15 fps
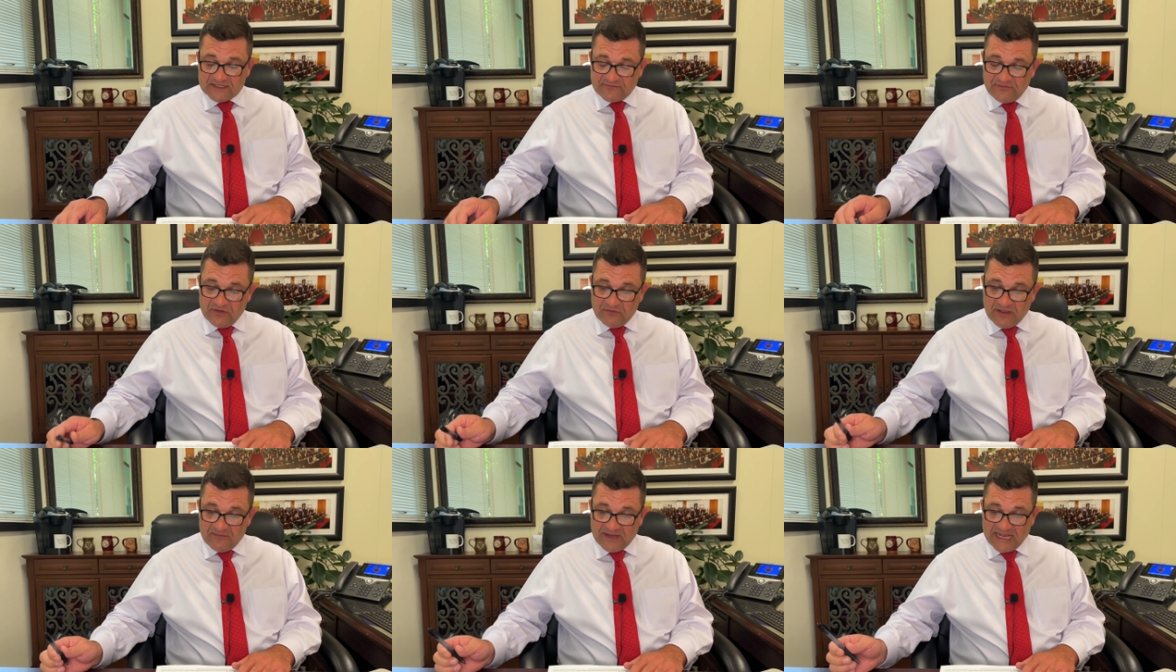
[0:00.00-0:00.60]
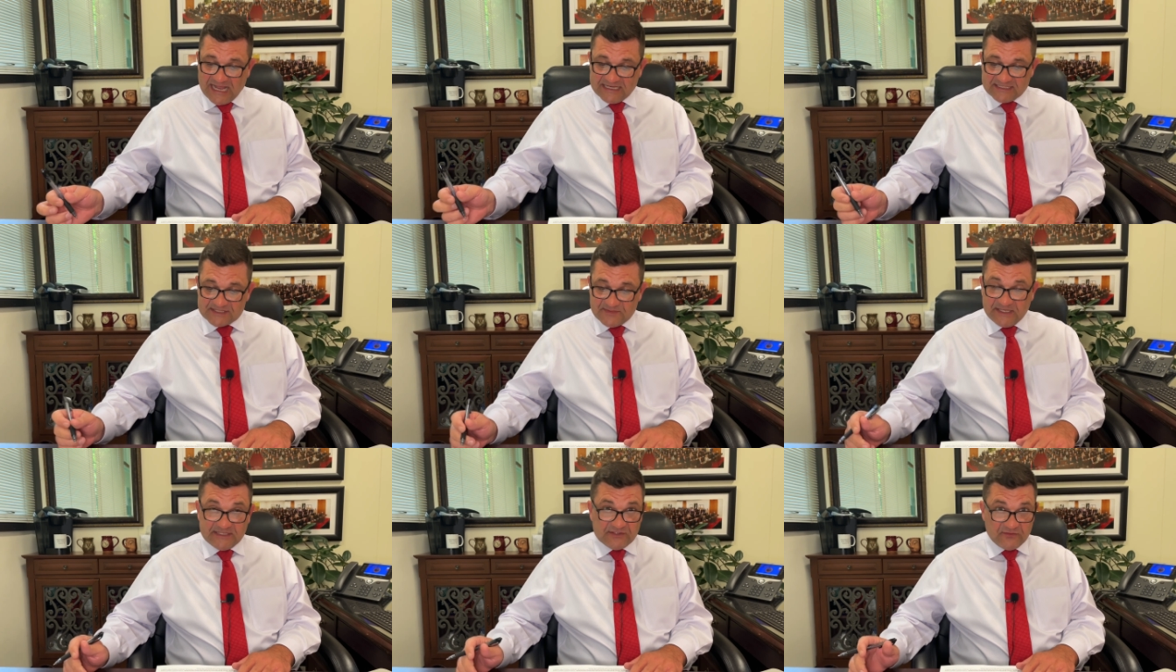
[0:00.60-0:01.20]
A few of them I got to
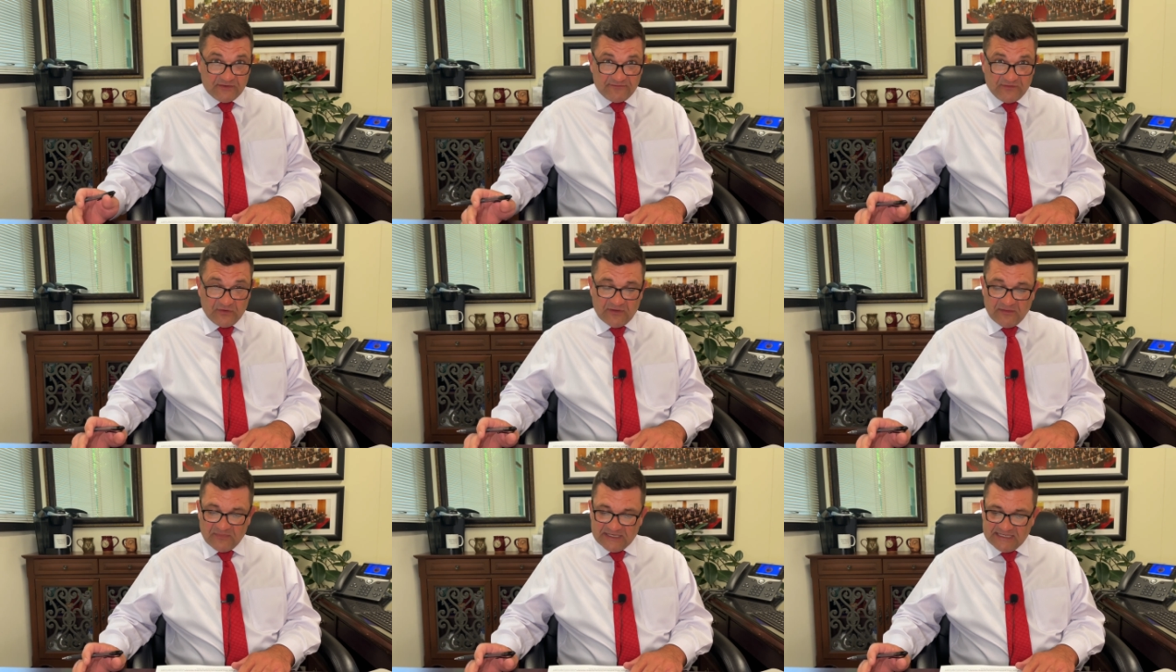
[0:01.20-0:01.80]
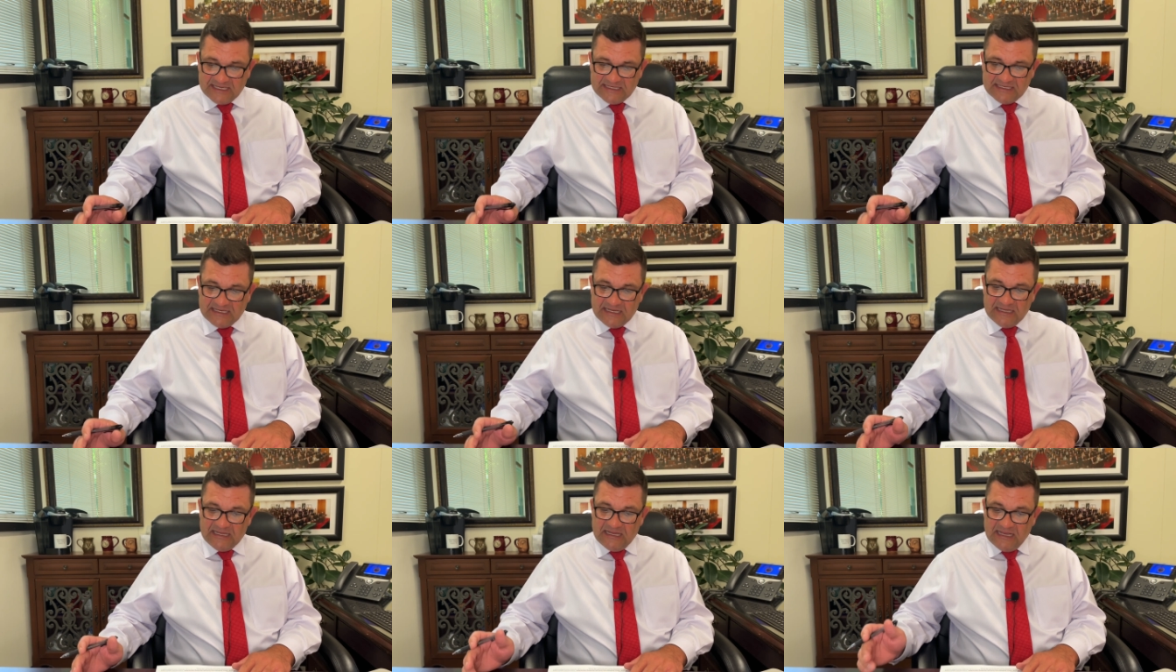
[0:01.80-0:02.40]
speak to, and a few of them I didn't.